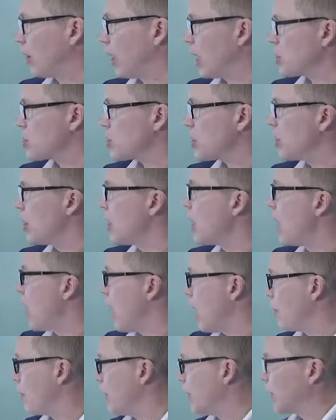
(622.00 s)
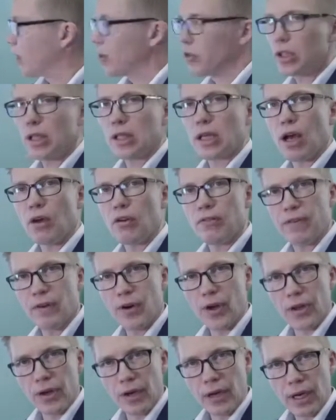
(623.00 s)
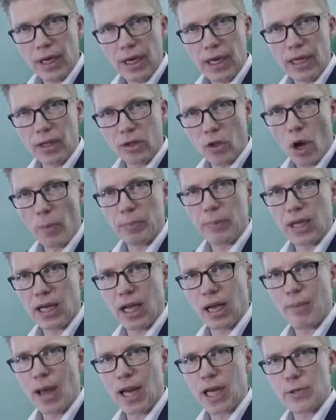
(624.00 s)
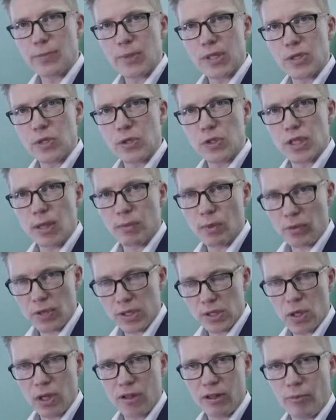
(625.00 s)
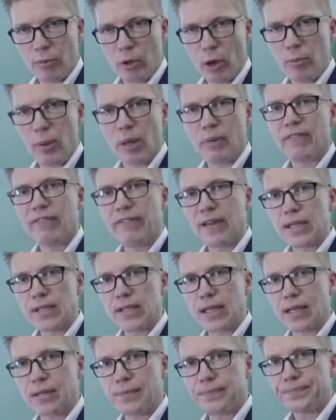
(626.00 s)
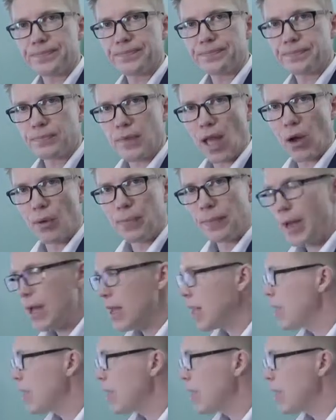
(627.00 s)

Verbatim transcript: connection, and we can drill down further in the optical management system to resolve the problem and fix it. Now,